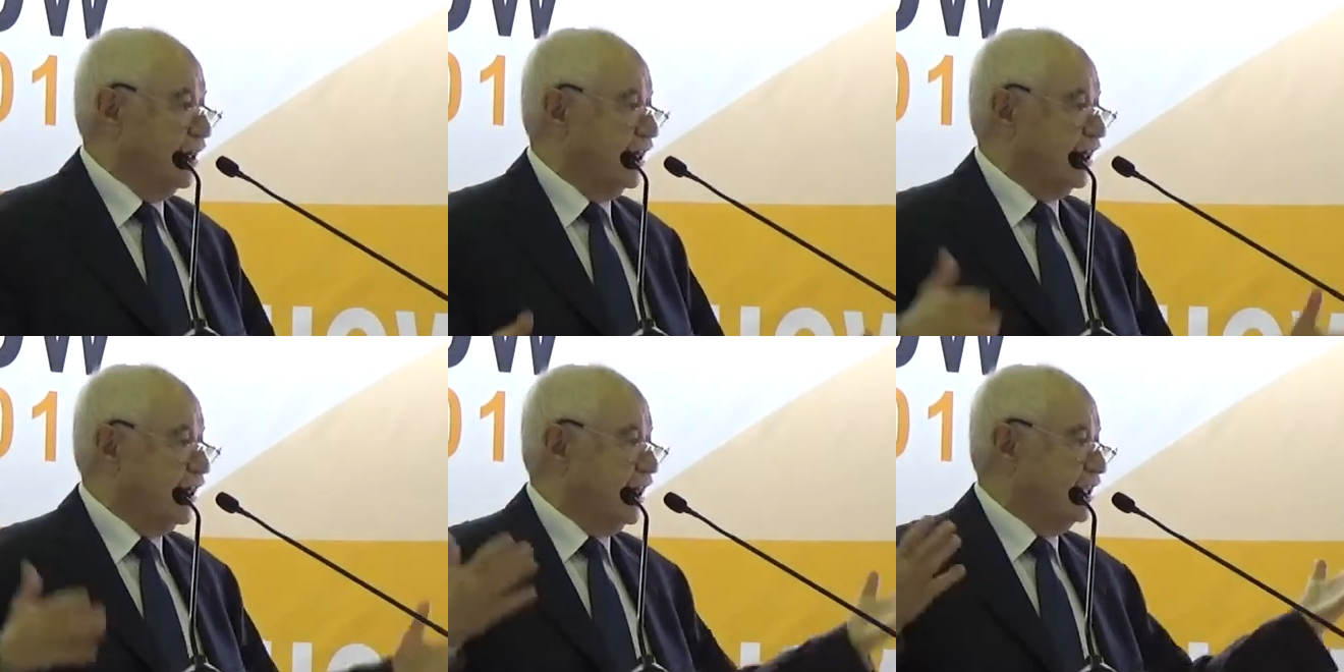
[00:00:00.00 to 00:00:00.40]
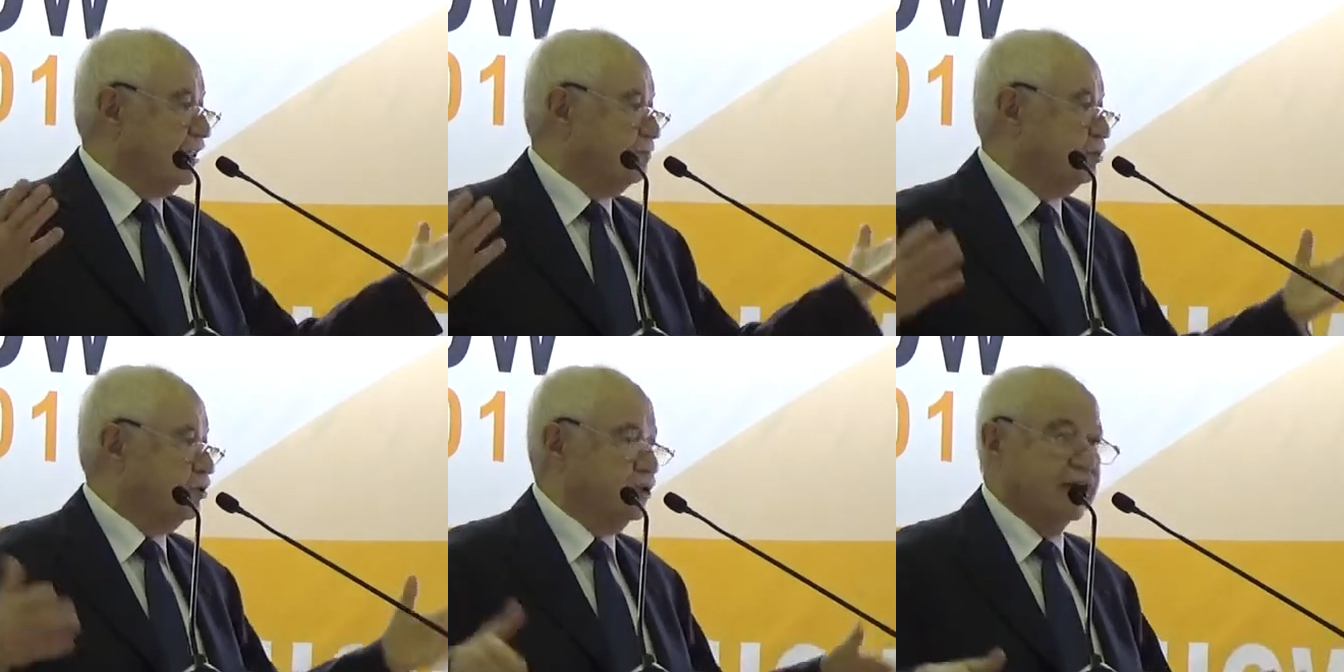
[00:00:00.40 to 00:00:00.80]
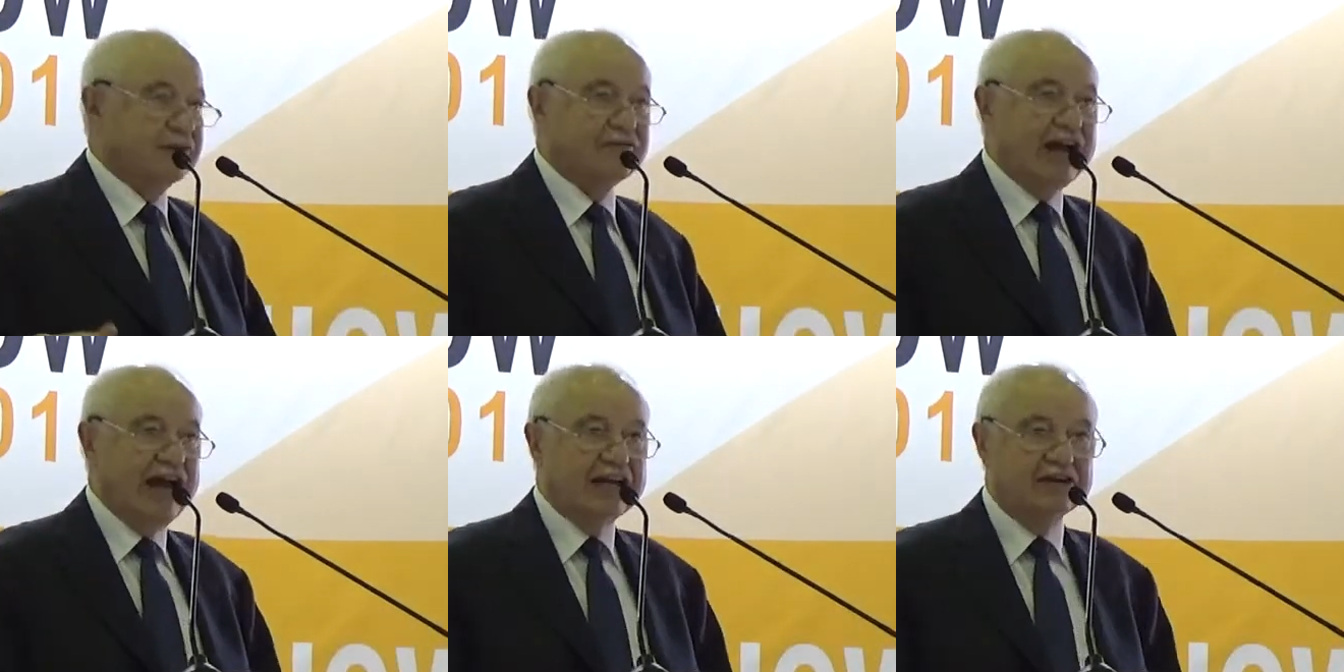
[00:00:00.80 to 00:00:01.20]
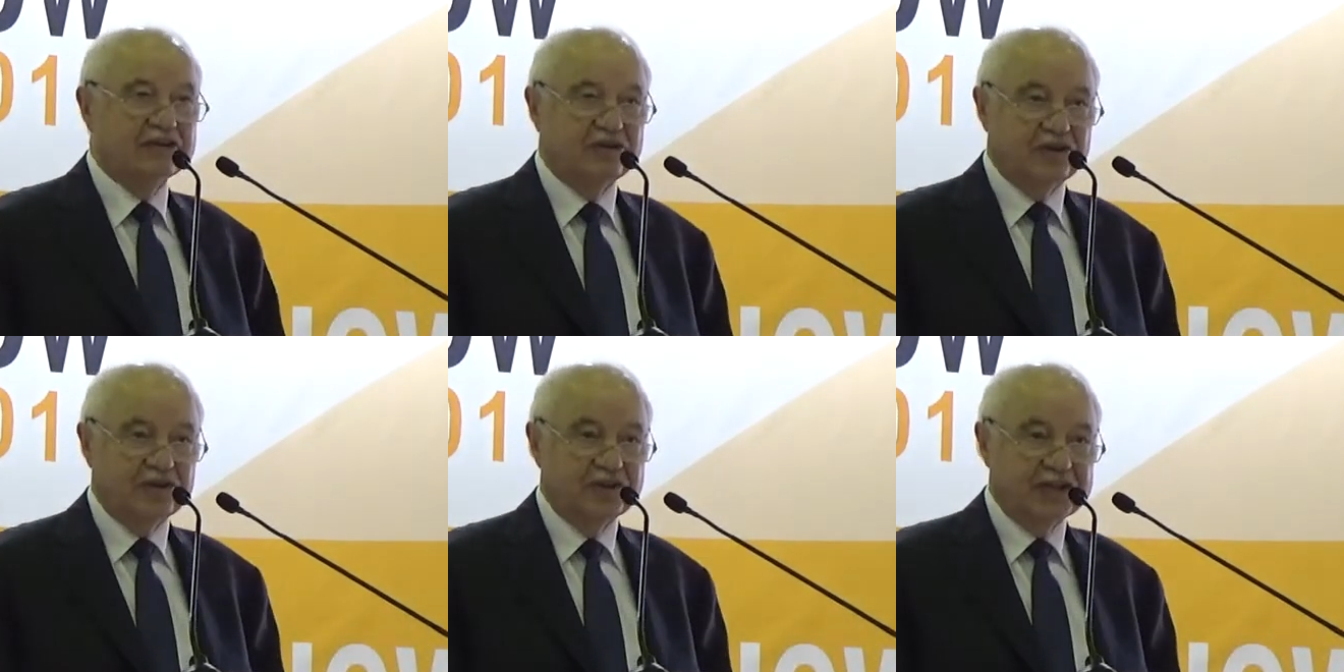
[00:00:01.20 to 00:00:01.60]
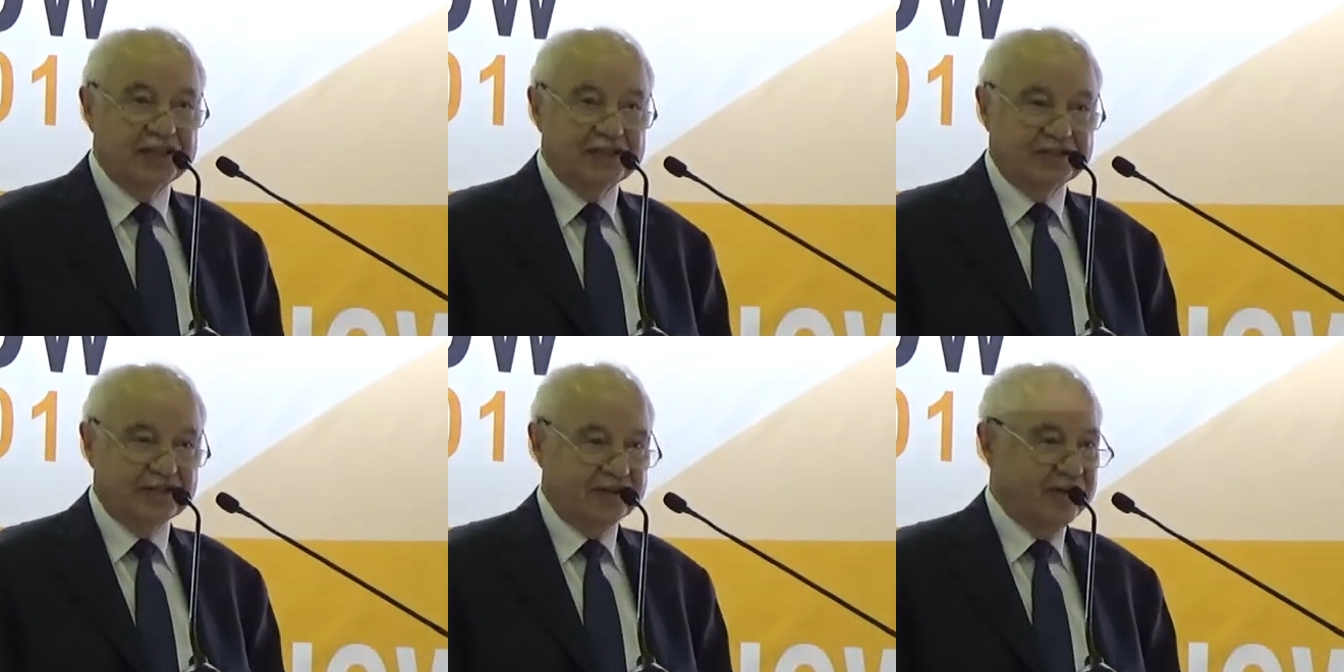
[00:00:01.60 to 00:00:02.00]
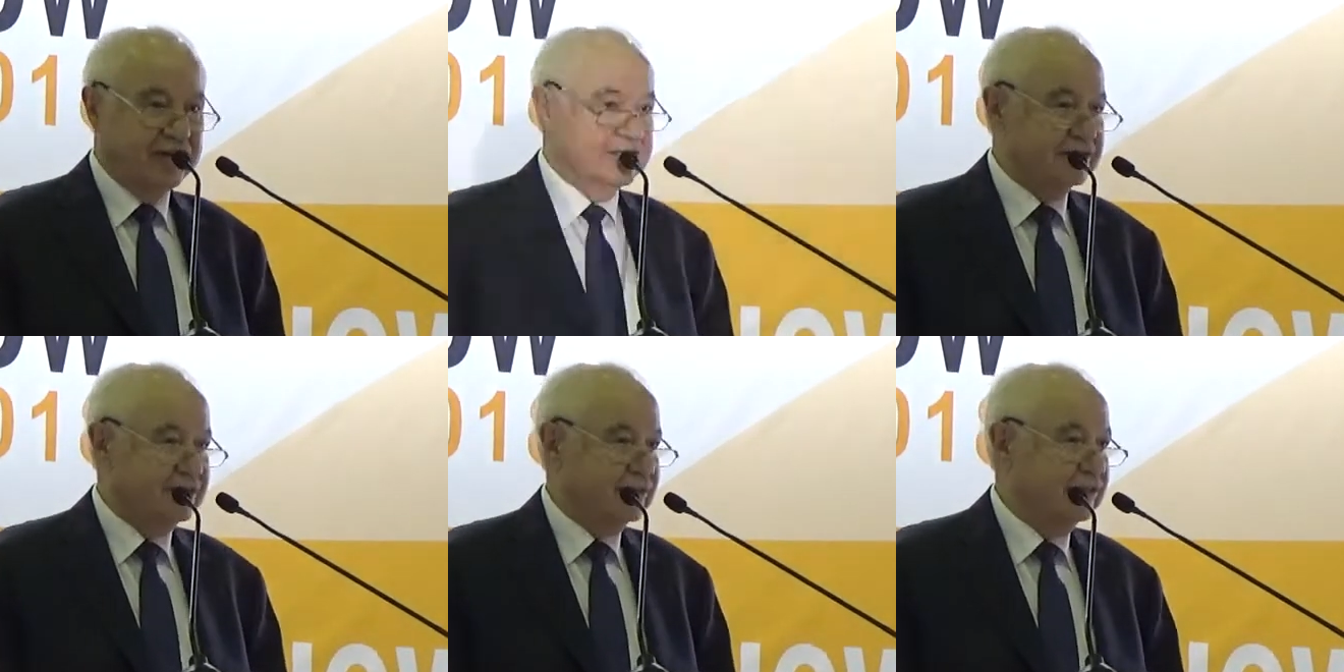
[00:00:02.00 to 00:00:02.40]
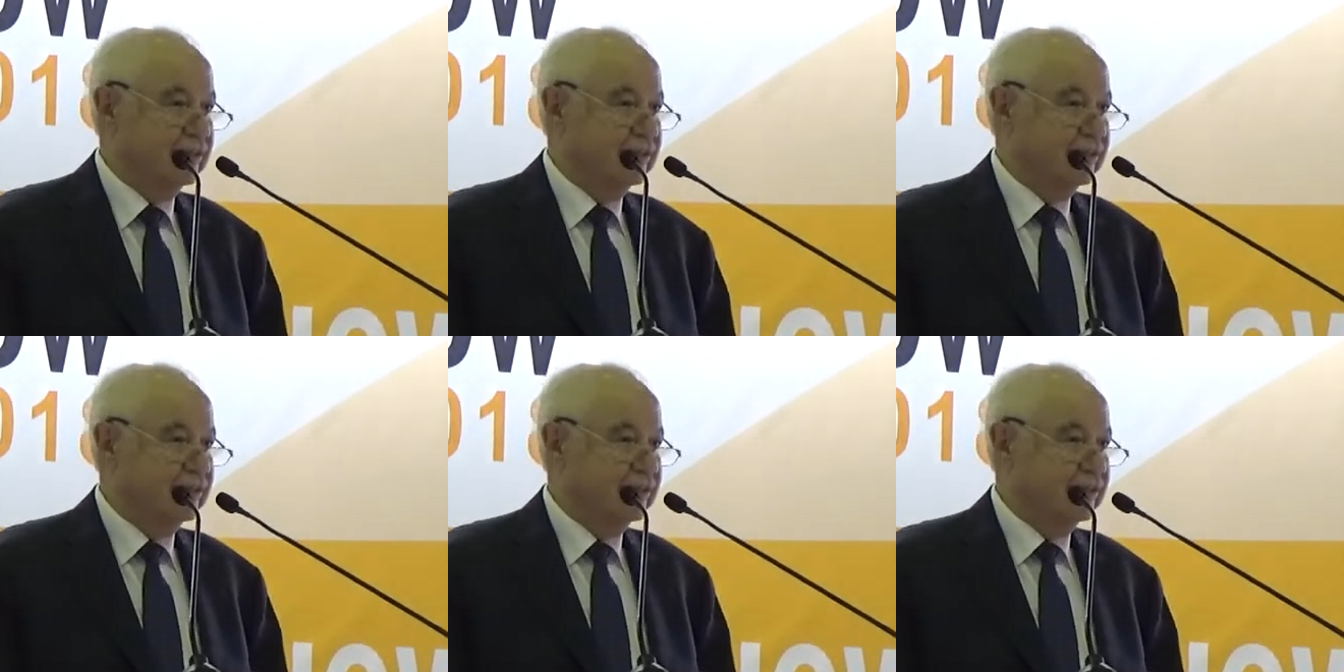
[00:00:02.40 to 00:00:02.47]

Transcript: I cannot put a value on the internet.